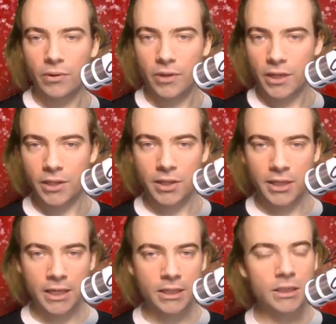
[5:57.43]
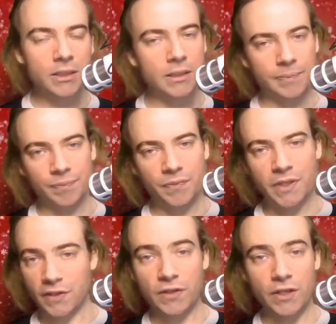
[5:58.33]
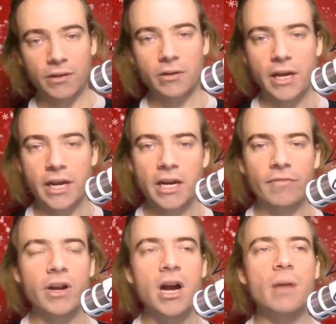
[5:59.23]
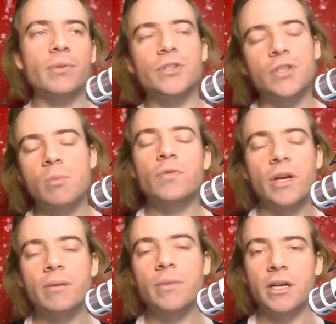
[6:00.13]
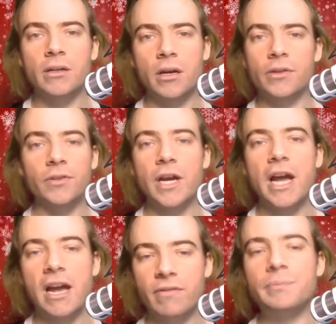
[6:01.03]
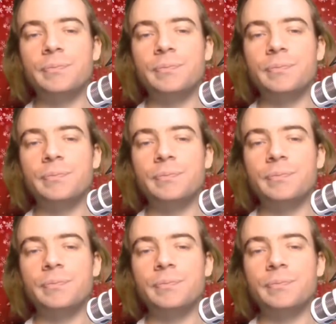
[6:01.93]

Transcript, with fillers: uh, things this year, and I've accomplished some of them, and others I haven't.